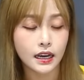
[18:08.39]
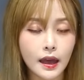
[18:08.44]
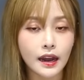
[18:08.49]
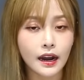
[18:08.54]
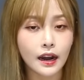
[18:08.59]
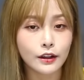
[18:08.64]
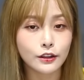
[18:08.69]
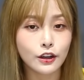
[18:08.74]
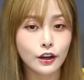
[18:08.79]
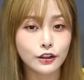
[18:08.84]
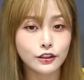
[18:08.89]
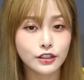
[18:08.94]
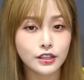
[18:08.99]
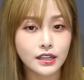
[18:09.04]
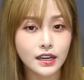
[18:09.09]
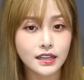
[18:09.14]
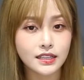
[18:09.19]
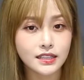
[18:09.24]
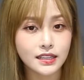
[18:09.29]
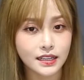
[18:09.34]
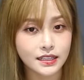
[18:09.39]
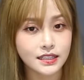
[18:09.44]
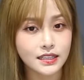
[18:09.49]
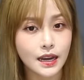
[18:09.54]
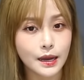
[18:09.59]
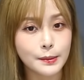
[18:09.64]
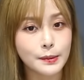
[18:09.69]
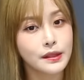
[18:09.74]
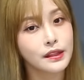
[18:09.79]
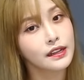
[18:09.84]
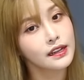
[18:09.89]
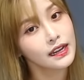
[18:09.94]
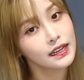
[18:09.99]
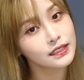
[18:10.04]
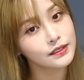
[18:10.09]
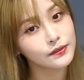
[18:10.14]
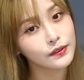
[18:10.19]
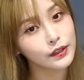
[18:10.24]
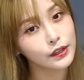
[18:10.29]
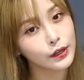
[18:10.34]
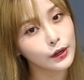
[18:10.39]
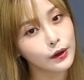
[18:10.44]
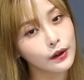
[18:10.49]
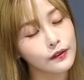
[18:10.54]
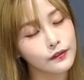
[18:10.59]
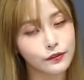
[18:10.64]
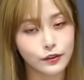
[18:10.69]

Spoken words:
And I'll talk to you guys next time in the next video.